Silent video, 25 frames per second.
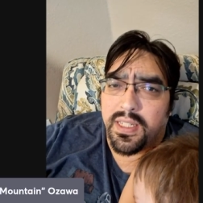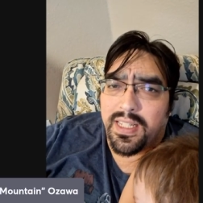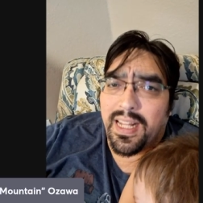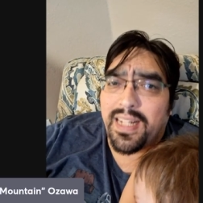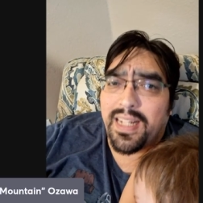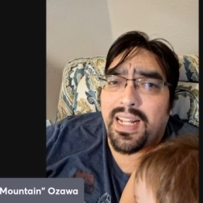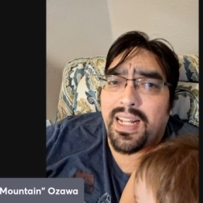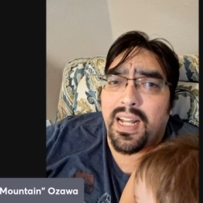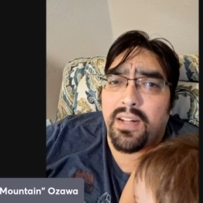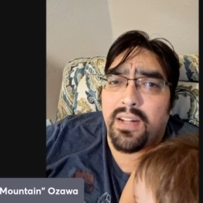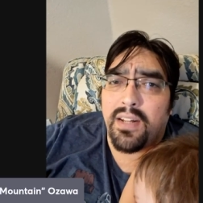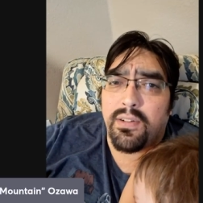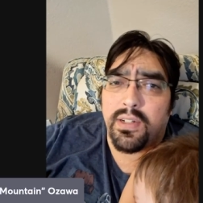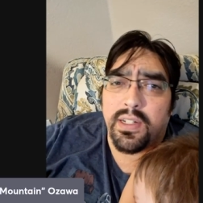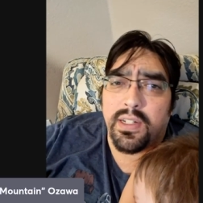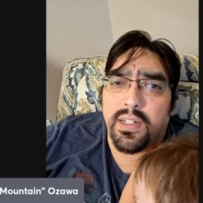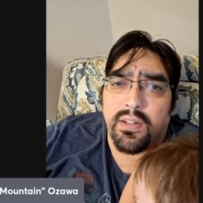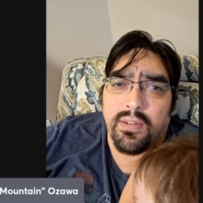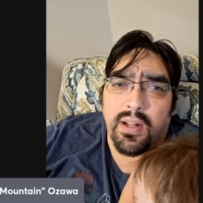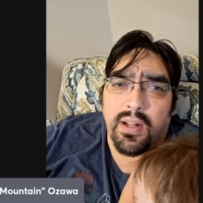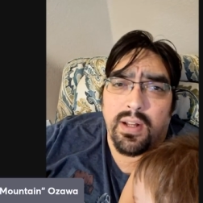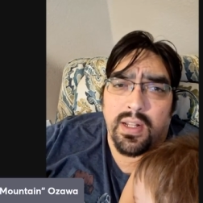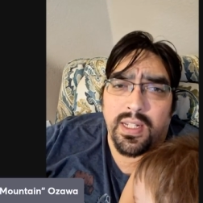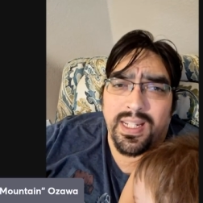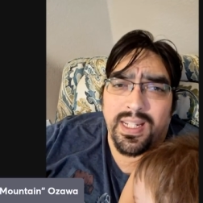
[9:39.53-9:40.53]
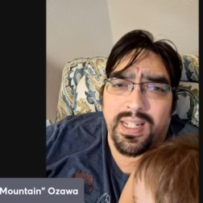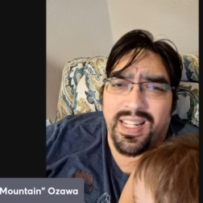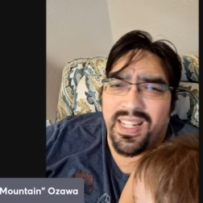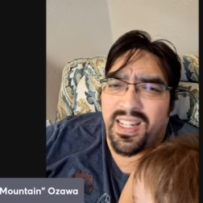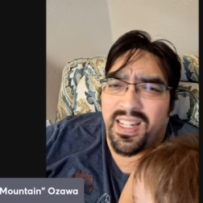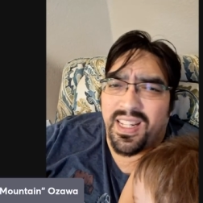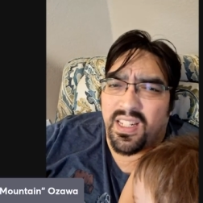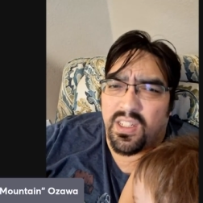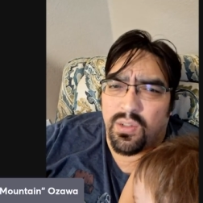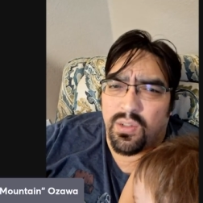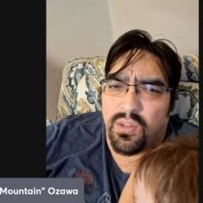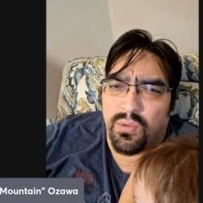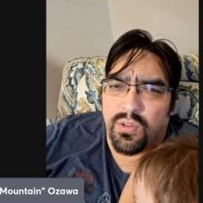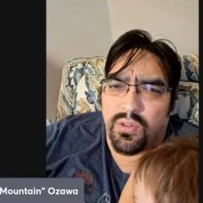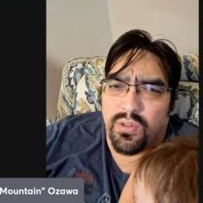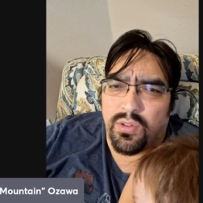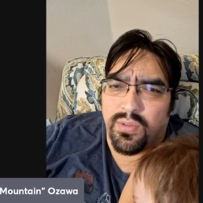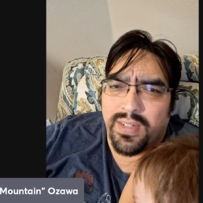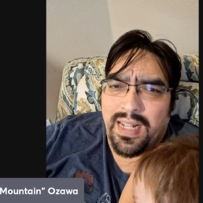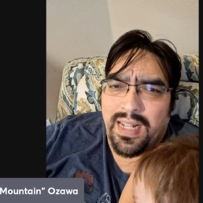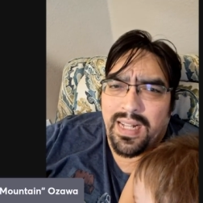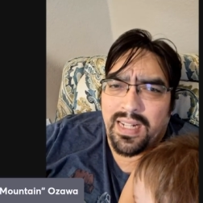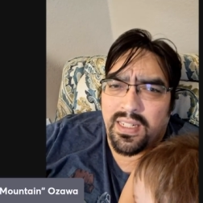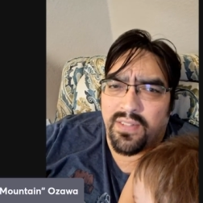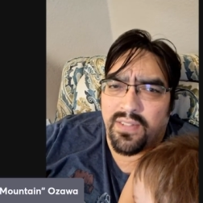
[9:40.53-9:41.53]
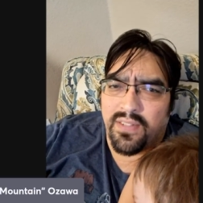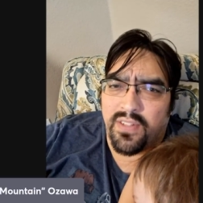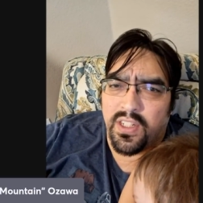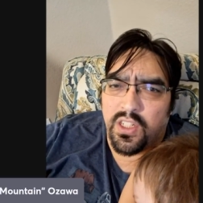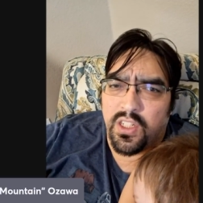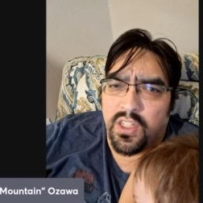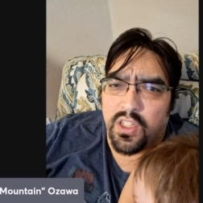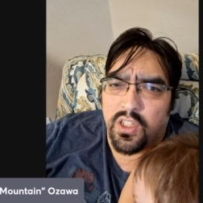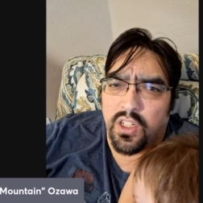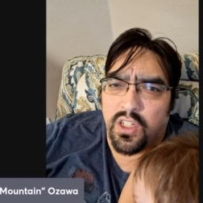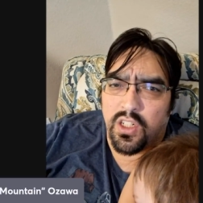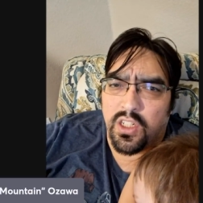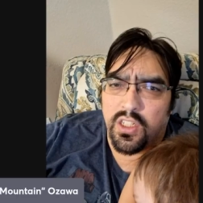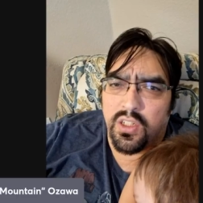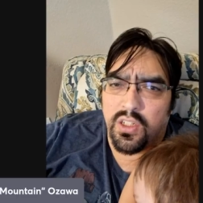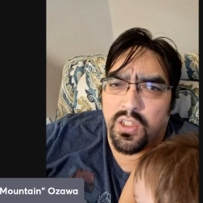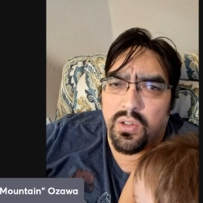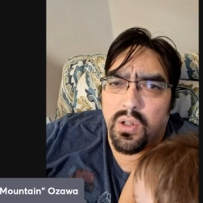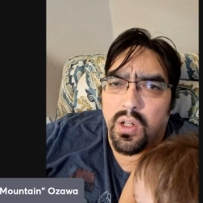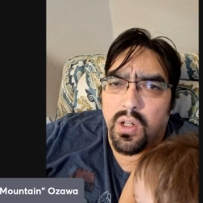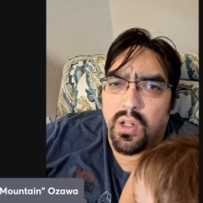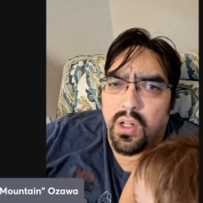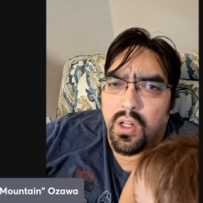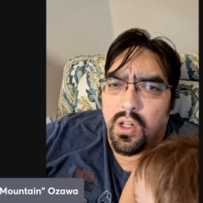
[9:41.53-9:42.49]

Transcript: That guy running around and getting 2 or 3 activations on you